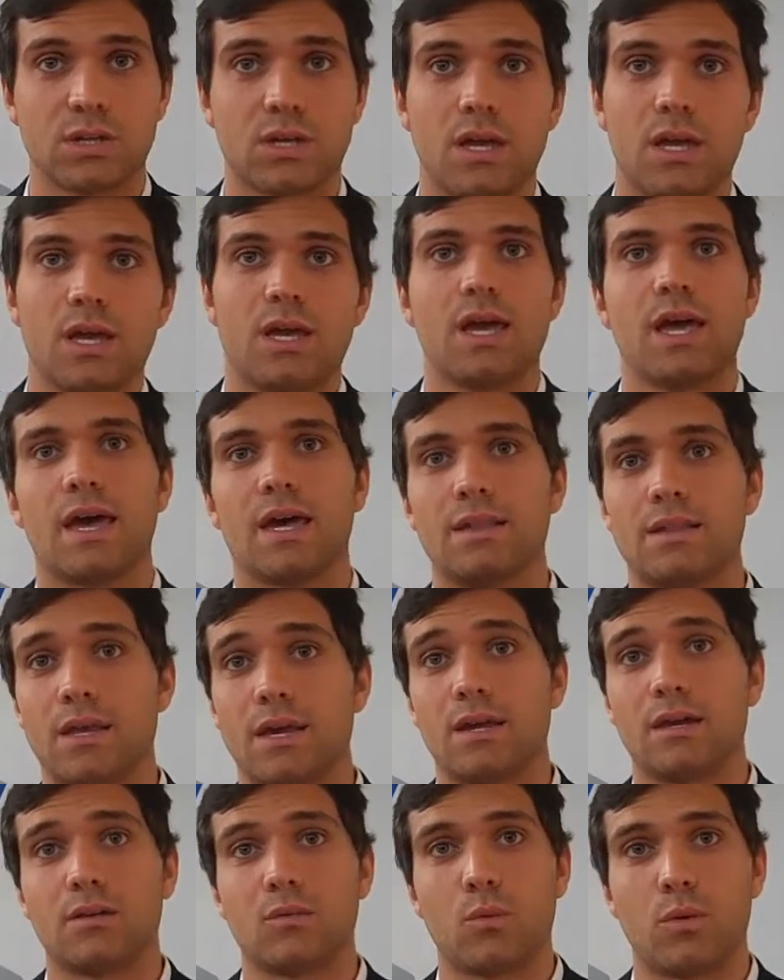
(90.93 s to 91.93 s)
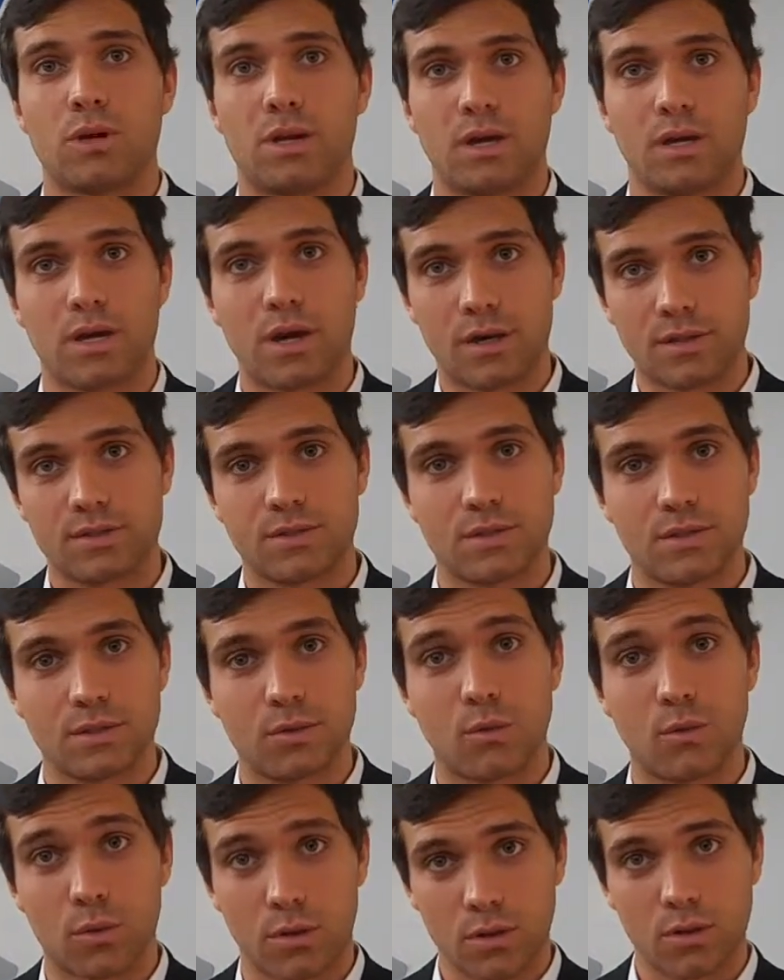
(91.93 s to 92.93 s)
Yeah. And then when I got
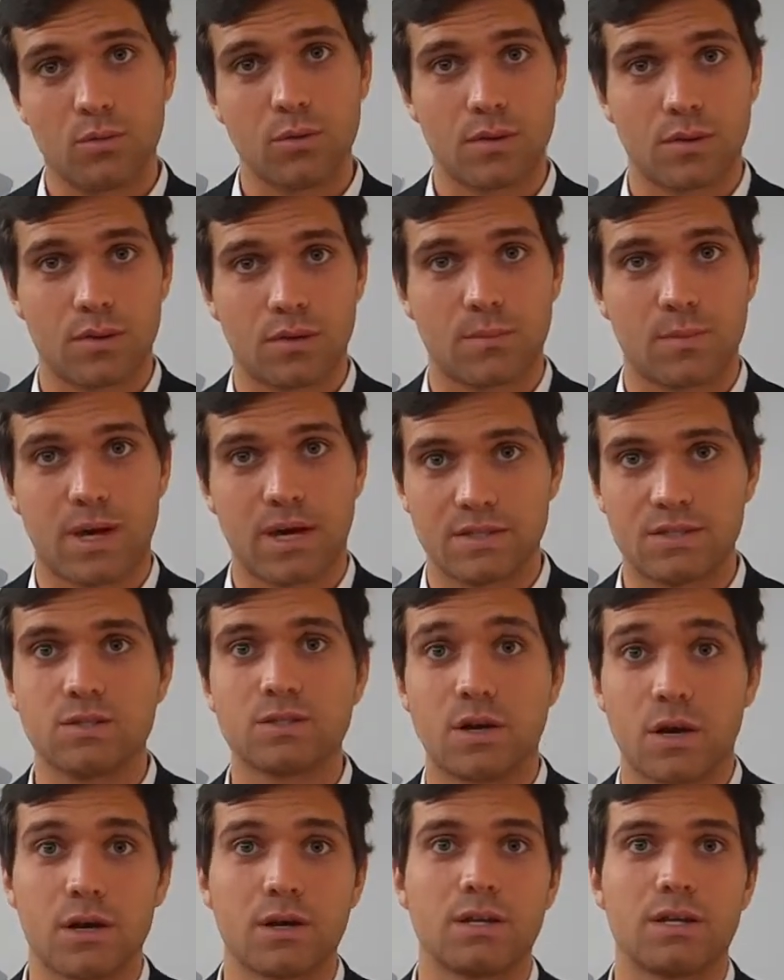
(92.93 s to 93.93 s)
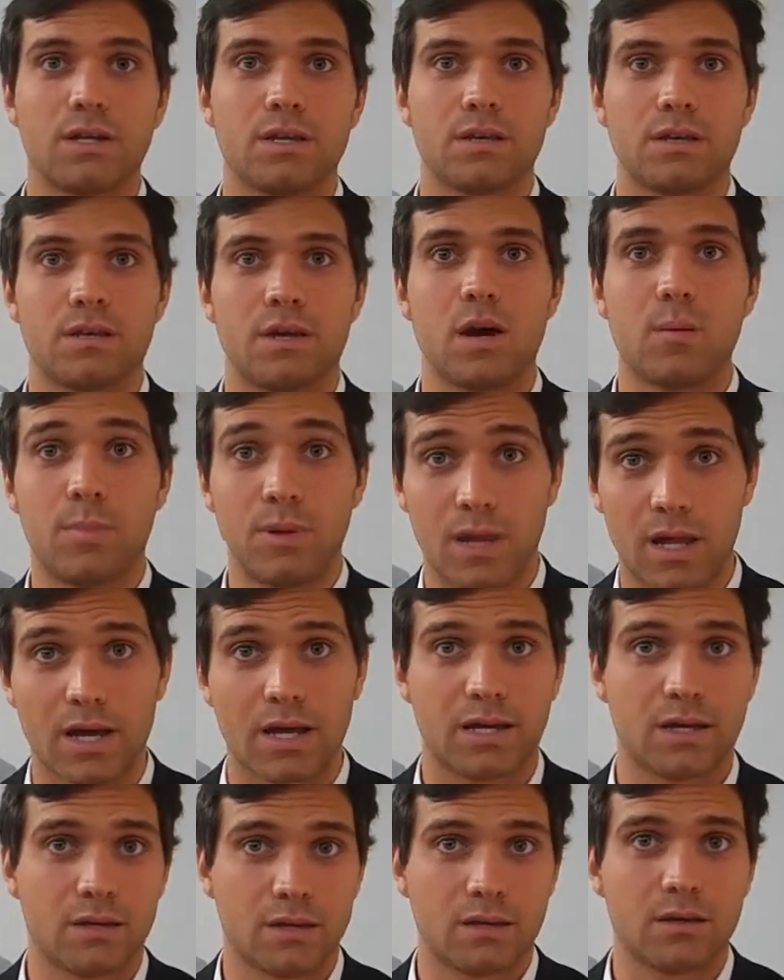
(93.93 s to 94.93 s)
to work with him, I started
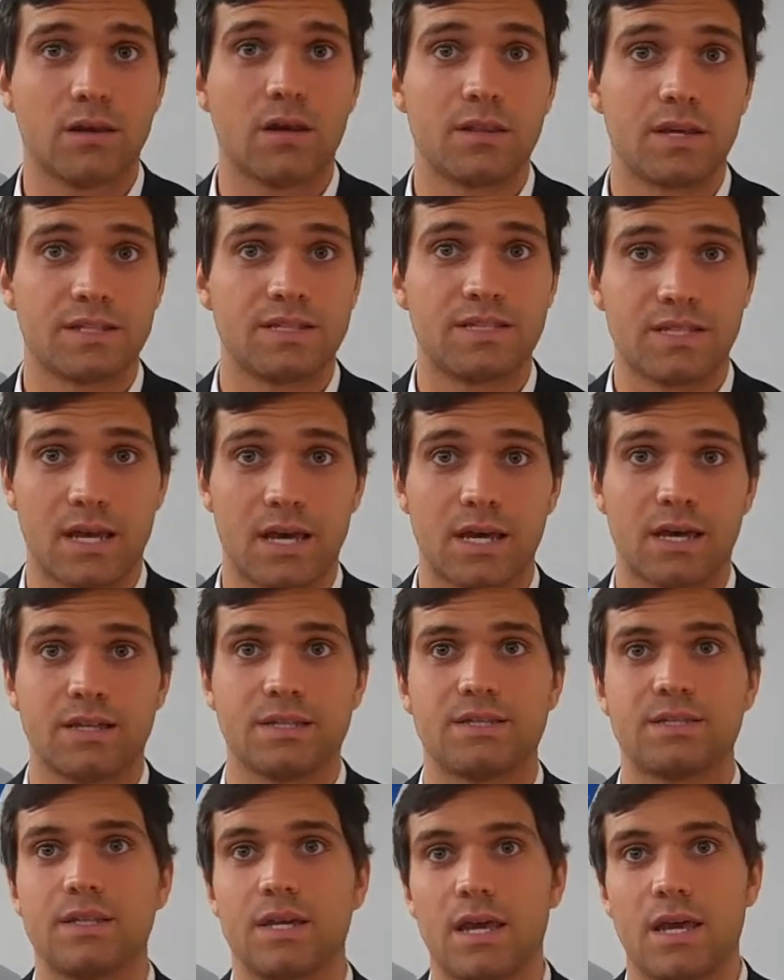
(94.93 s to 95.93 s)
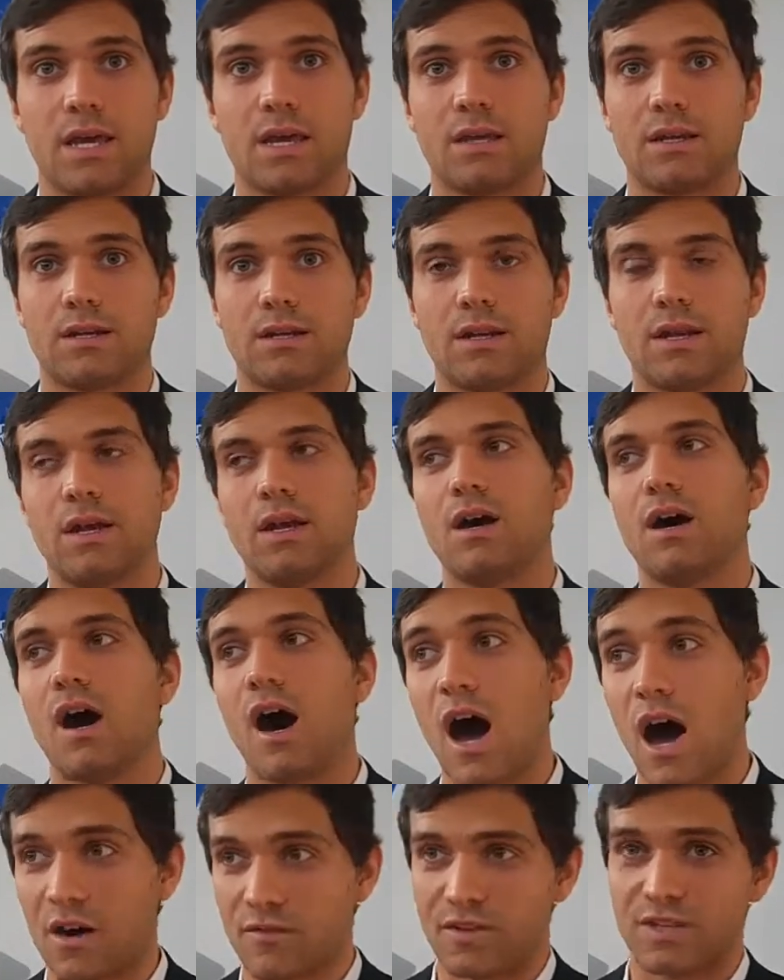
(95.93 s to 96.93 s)
applying all that science, and
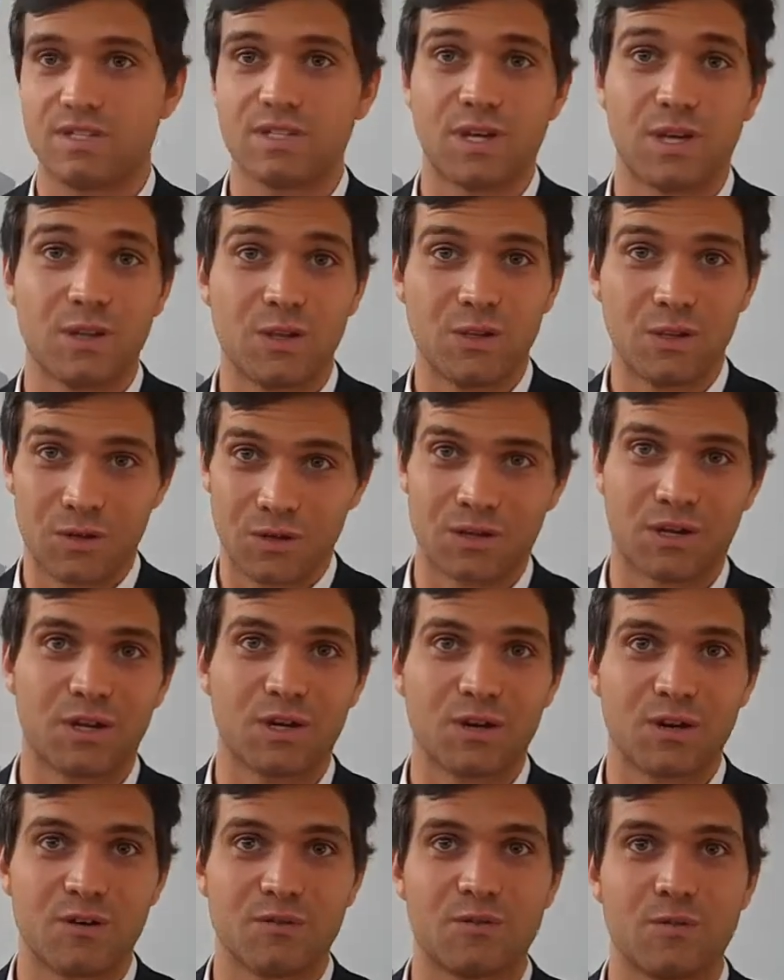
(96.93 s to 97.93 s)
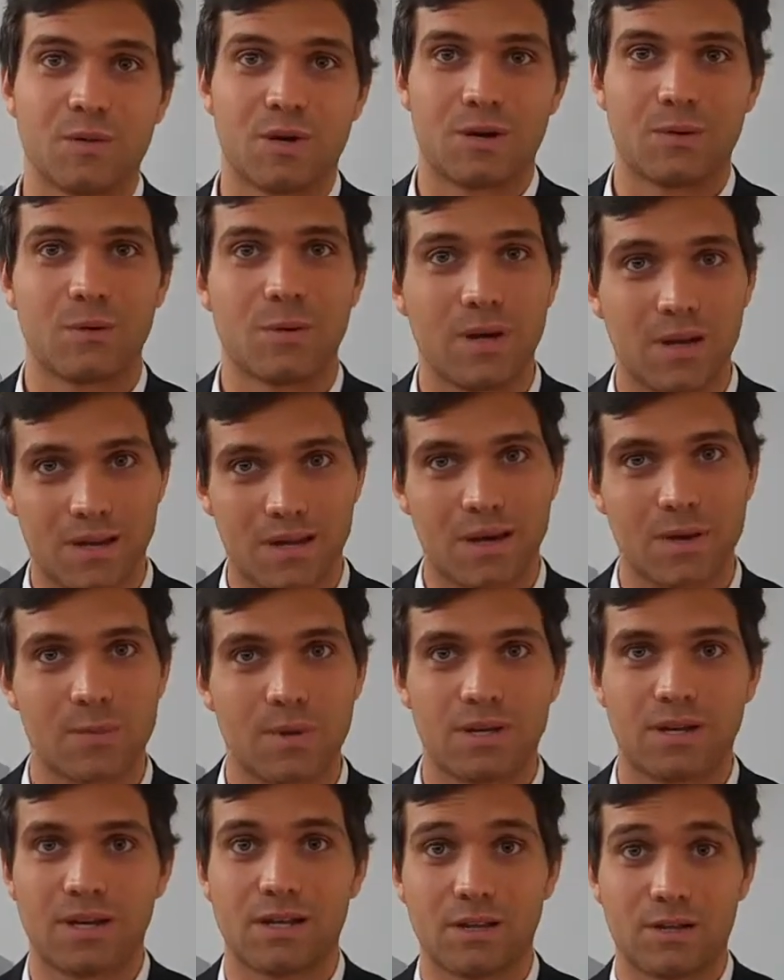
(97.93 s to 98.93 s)
obviously the learning curve went way
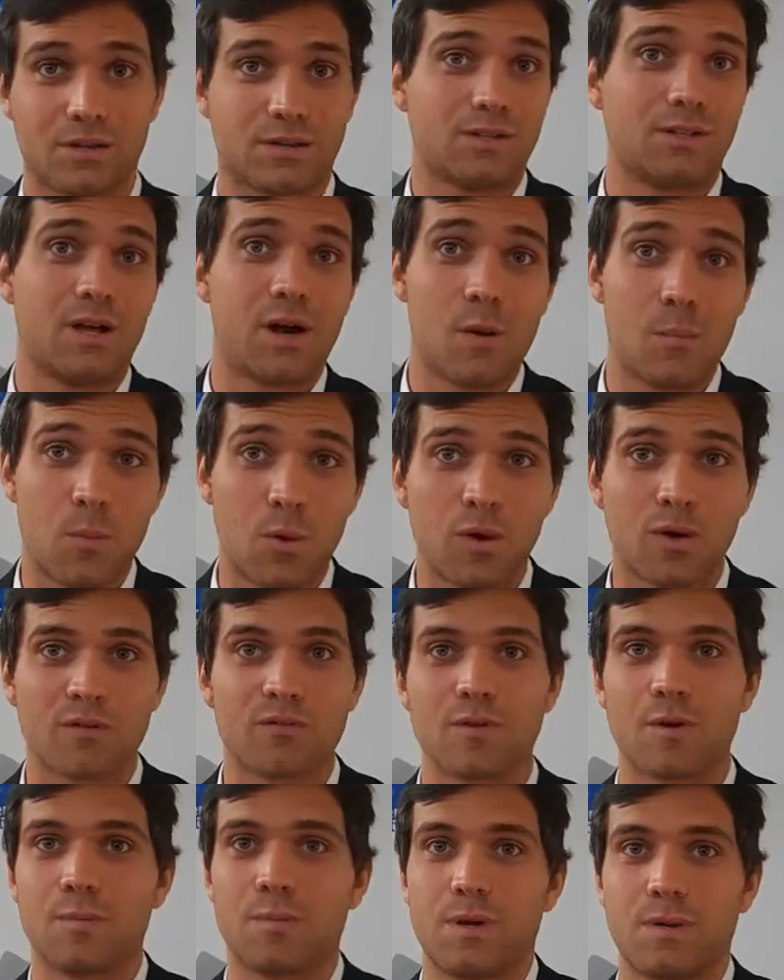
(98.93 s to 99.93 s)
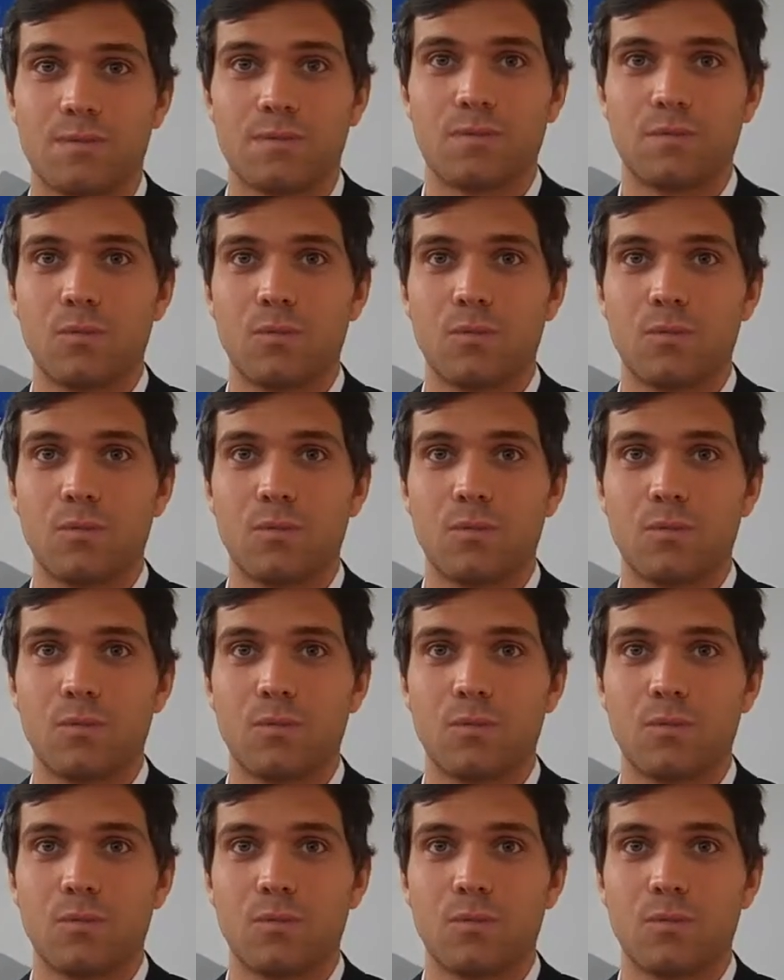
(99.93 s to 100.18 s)
up, and I learned a lot more from him.